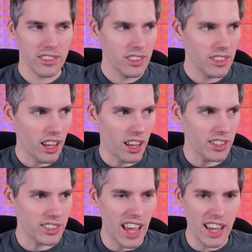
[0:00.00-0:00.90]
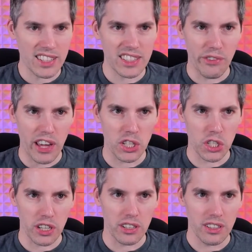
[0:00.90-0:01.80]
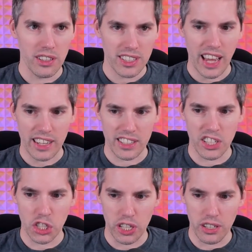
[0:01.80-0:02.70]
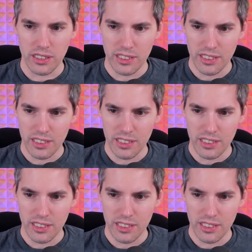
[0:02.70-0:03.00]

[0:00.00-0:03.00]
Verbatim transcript: uh, tax evasion, tactician.